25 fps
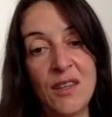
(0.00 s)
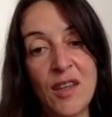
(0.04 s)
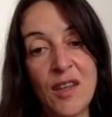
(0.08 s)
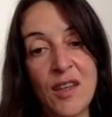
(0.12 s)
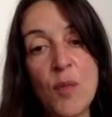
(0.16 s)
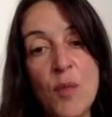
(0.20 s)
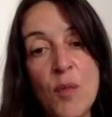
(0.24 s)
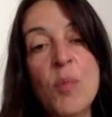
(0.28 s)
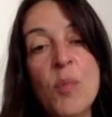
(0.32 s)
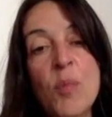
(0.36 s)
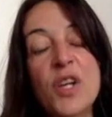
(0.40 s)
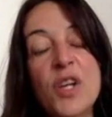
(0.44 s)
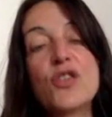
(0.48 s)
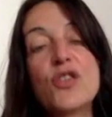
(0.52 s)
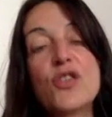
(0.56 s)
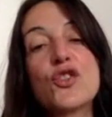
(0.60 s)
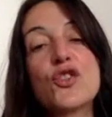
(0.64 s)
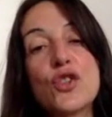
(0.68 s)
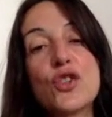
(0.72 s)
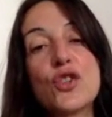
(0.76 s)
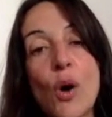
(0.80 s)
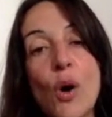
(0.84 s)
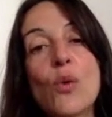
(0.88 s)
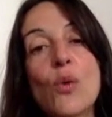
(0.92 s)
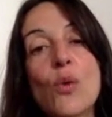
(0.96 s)
number
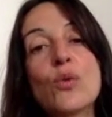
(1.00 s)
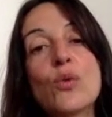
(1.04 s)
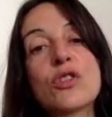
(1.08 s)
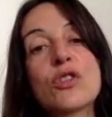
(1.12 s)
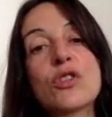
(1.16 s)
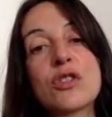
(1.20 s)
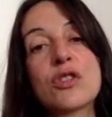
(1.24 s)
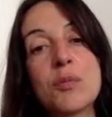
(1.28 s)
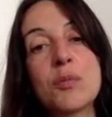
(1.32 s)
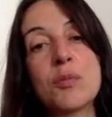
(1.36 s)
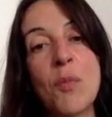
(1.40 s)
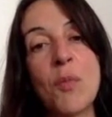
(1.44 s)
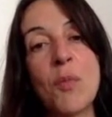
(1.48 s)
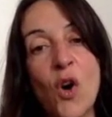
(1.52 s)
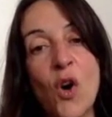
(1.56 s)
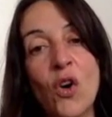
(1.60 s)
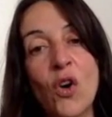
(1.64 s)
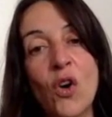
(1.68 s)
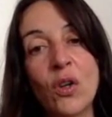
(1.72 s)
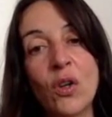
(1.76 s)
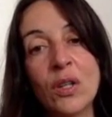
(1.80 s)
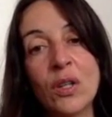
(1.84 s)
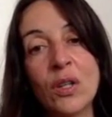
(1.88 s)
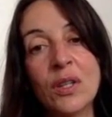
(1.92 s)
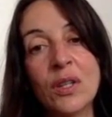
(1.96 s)
so
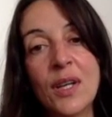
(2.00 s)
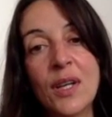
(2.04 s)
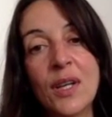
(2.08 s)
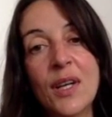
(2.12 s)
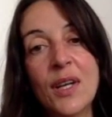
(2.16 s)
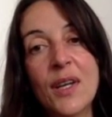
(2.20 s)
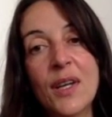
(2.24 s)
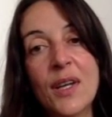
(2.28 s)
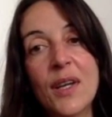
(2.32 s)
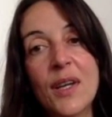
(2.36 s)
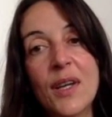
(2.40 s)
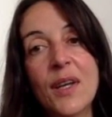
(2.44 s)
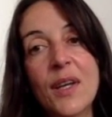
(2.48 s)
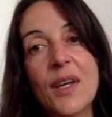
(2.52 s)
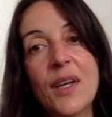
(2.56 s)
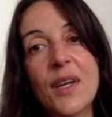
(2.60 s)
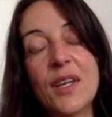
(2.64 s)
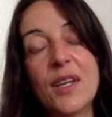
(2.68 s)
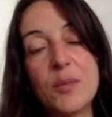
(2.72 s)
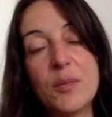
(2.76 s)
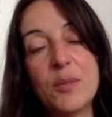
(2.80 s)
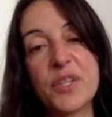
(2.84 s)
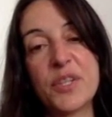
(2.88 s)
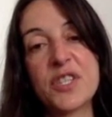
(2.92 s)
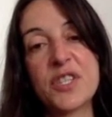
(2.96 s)
small
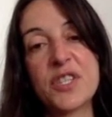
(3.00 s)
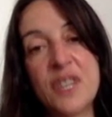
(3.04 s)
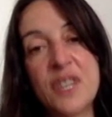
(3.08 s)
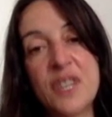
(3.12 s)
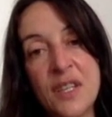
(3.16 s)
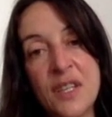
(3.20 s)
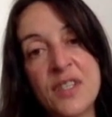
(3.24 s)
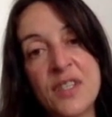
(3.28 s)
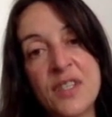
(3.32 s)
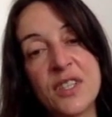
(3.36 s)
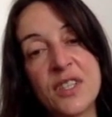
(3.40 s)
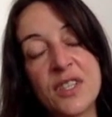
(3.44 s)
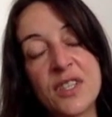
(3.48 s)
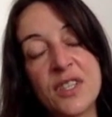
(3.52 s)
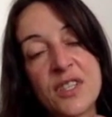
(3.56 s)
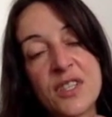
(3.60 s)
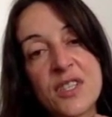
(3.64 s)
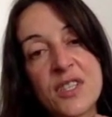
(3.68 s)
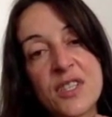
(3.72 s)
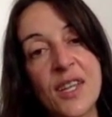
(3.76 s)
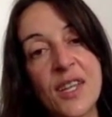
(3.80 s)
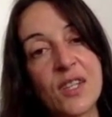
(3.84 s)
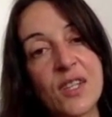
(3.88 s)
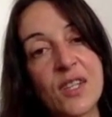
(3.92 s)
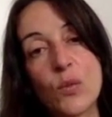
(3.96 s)
in
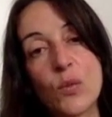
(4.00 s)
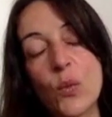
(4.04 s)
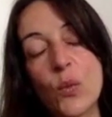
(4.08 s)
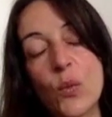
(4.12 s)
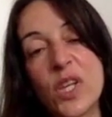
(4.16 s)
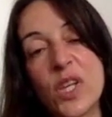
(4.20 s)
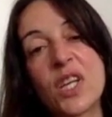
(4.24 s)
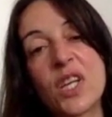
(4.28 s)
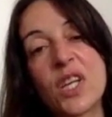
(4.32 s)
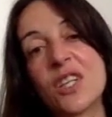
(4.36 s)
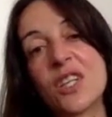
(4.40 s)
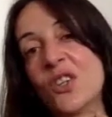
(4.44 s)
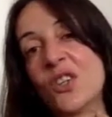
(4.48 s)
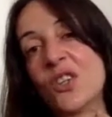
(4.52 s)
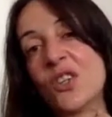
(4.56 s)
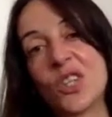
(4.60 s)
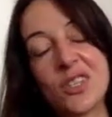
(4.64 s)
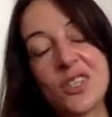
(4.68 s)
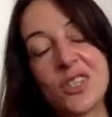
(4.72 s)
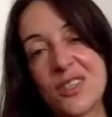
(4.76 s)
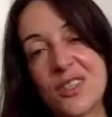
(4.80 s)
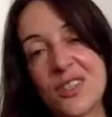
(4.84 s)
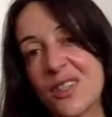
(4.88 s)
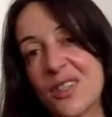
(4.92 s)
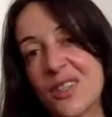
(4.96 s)
percentage that we
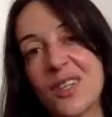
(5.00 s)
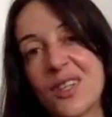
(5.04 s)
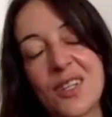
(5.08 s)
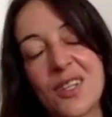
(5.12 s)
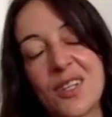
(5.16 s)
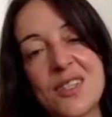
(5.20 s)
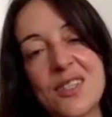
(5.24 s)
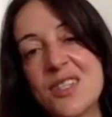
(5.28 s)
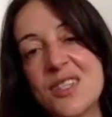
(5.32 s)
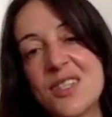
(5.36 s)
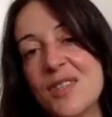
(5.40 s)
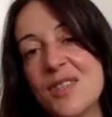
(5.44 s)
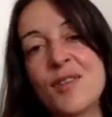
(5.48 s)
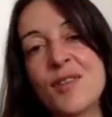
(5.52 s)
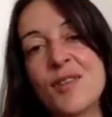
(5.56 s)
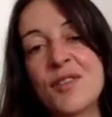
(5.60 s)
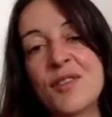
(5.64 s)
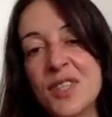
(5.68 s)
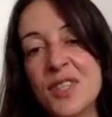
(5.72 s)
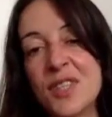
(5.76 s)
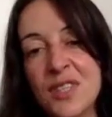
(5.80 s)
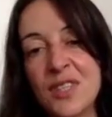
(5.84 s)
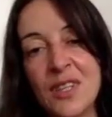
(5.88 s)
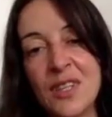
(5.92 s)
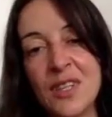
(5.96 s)
cannot conceive of
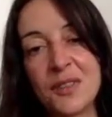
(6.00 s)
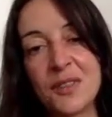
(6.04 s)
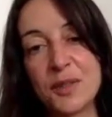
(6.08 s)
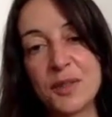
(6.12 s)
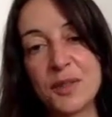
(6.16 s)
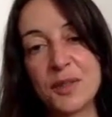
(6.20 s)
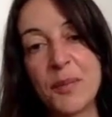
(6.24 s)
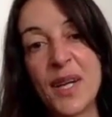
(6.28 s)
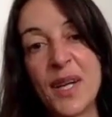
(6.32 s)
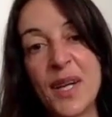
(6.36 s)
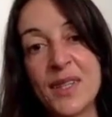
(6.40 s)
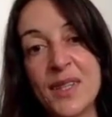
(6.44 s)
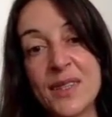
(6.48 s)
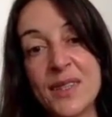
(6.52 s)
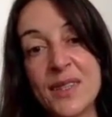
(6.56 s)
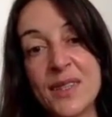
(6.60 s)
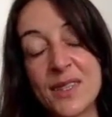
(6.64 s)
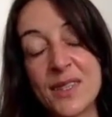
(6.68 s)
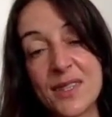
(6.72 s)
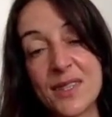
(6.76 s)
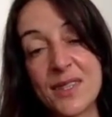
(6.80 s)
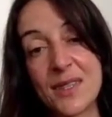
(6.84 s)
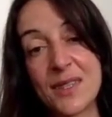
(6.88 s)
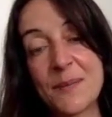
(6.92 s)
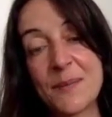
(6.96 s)
it in our
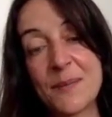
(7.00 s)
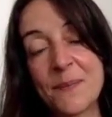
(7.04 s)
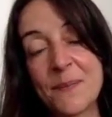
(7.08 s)
minds.